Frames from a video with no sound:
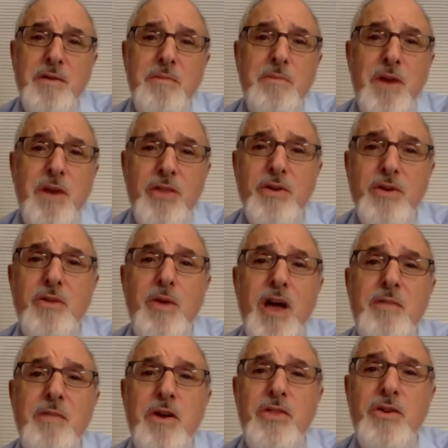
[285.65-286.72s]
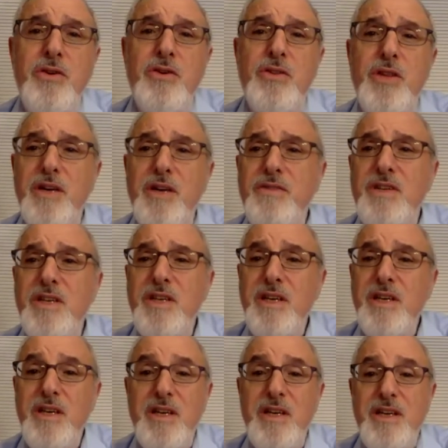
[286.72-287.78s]
mother and grandmother lived
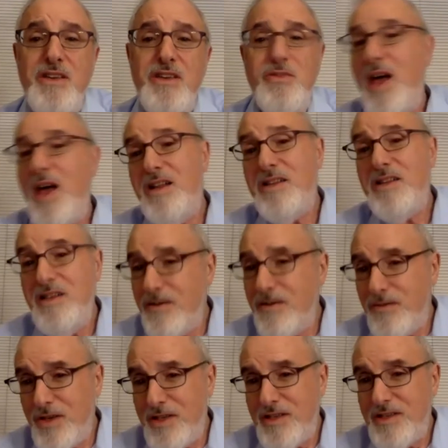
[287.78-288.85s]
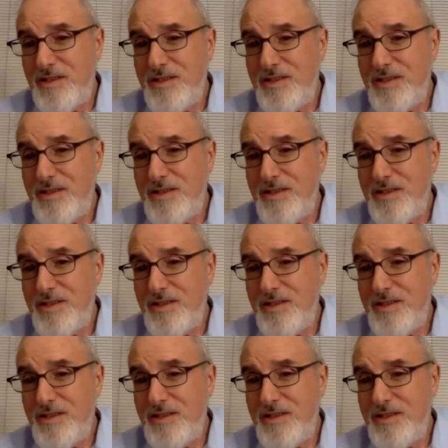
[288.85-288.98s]
is radically different.